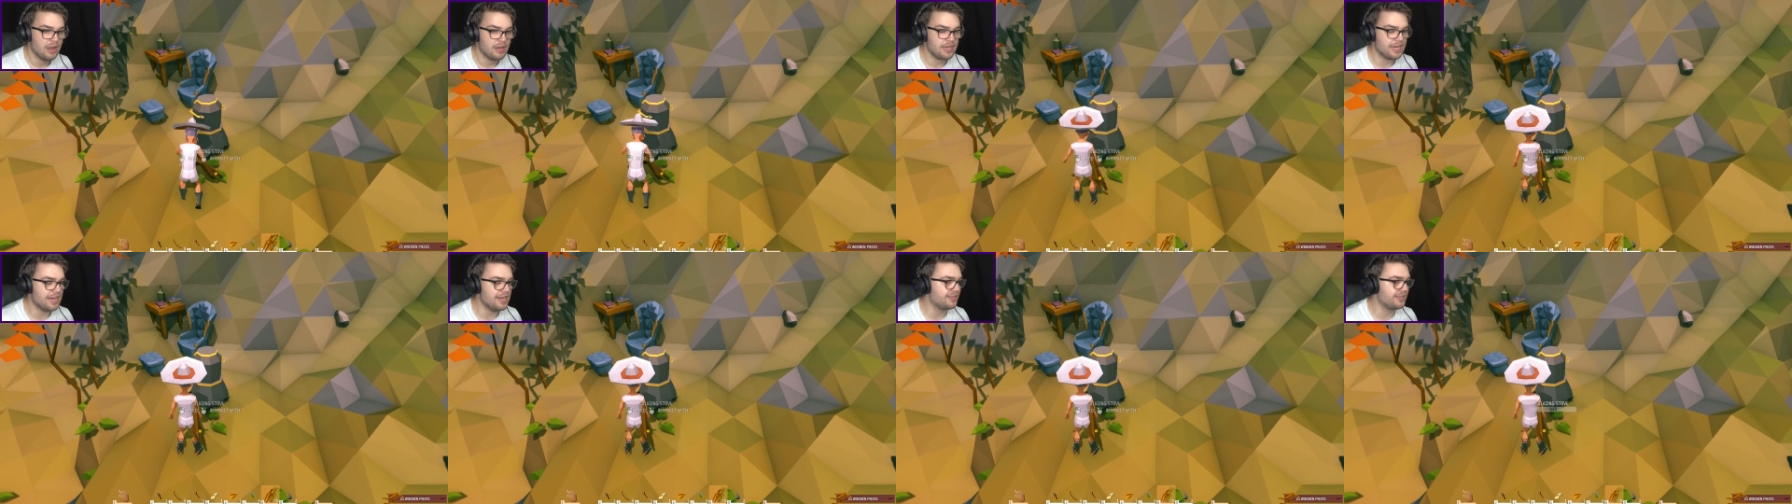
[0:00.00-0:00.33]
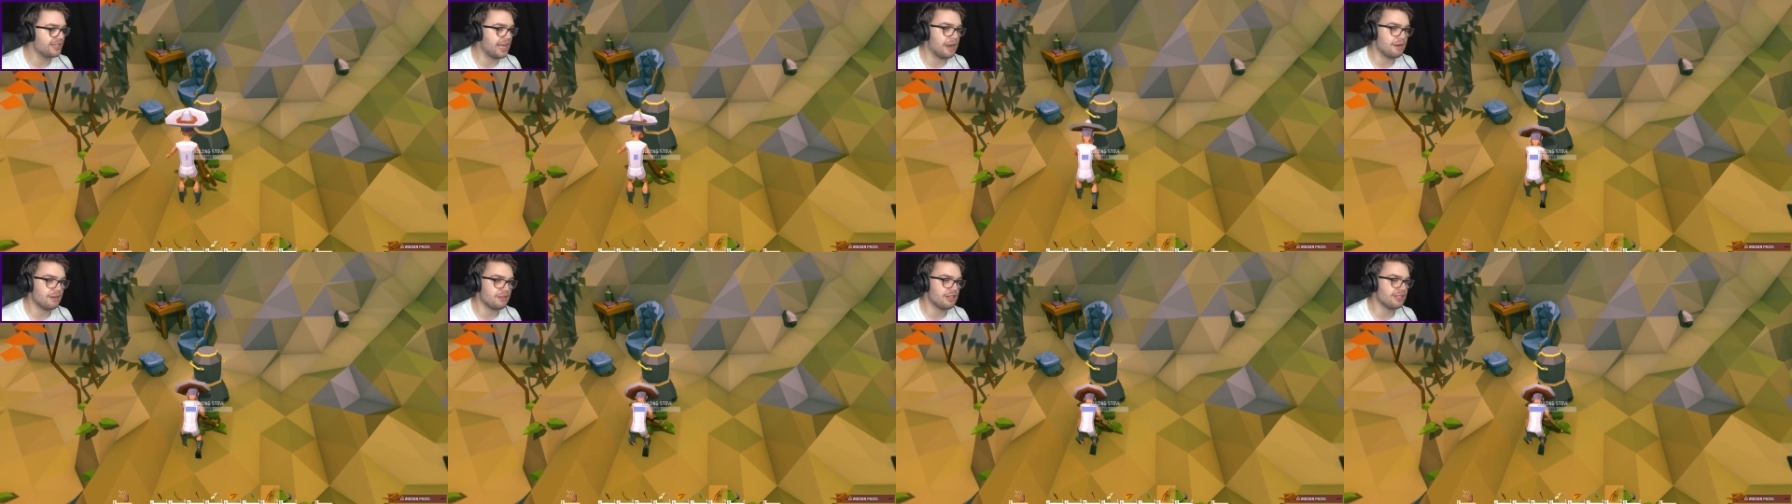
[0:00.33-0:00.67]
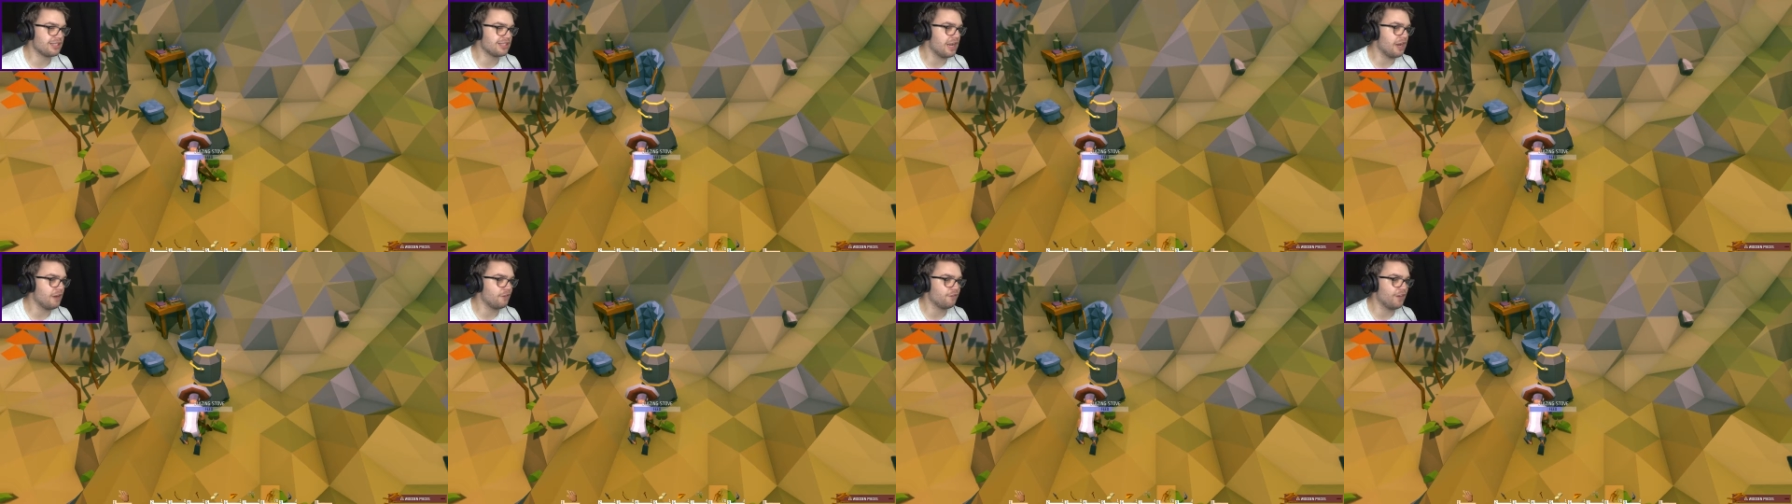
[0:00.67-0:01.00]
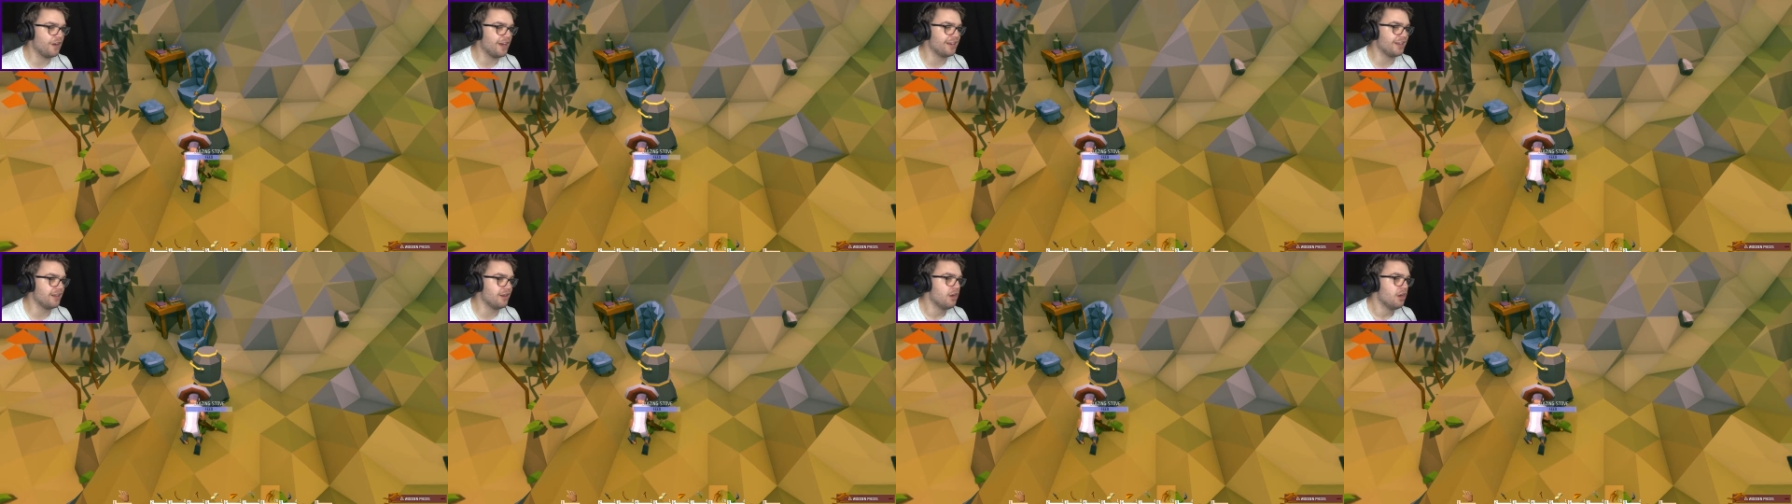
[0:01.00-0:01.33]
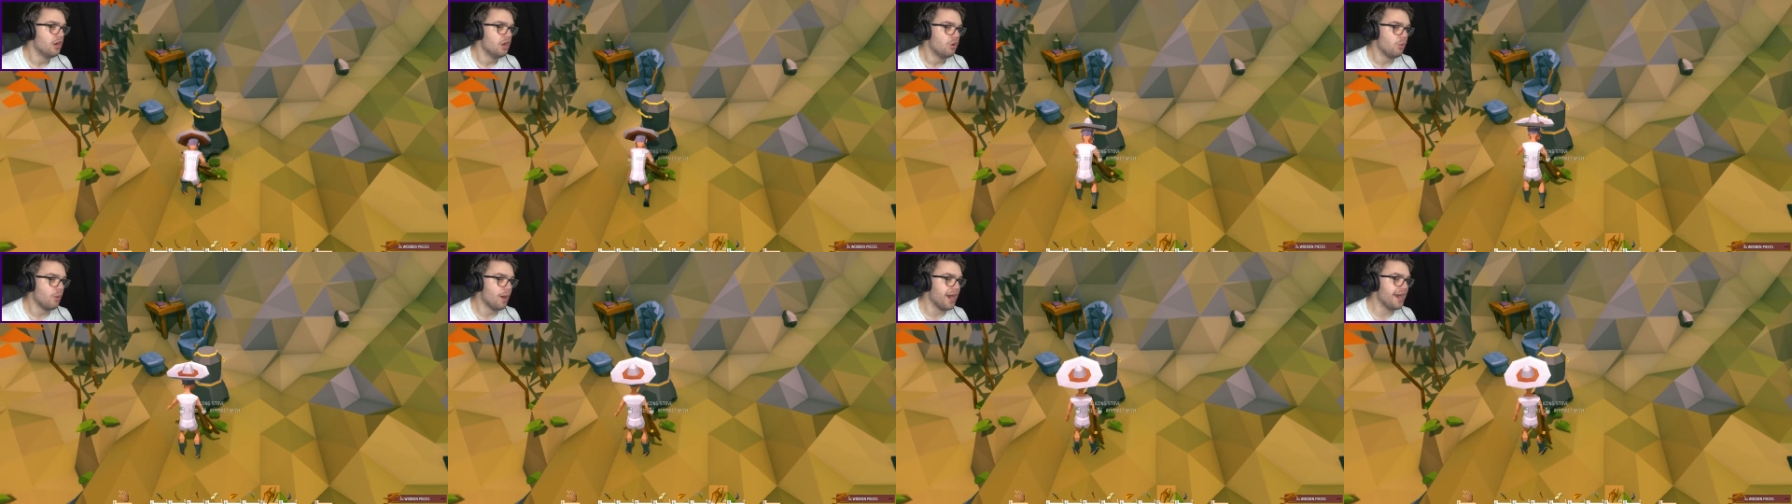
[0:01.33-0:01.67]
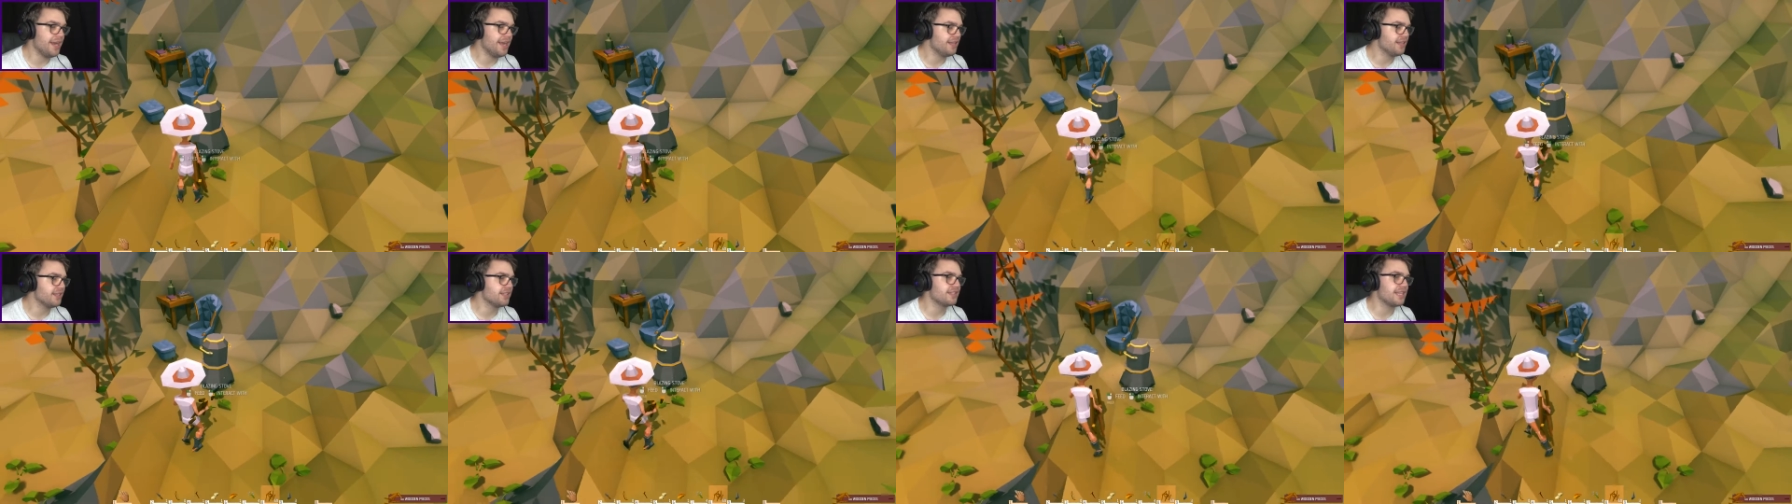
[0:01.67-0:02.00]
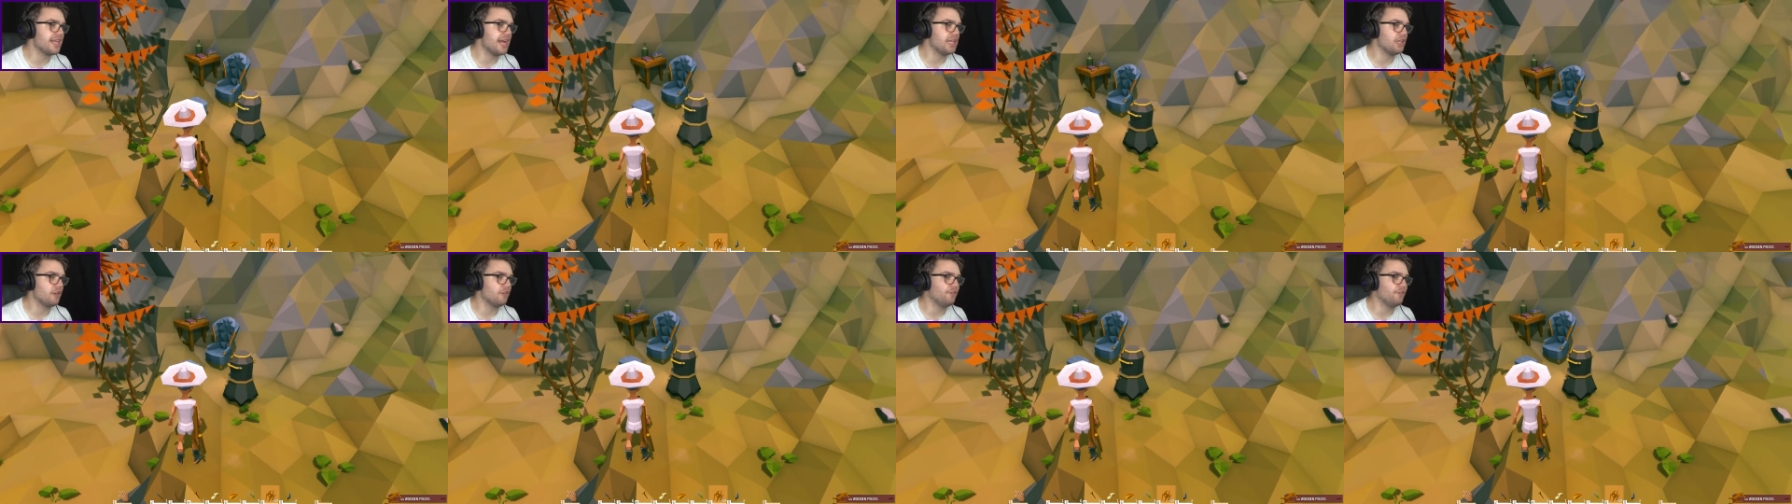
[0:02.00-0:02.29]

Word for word: Just keep feeding it. We didn't start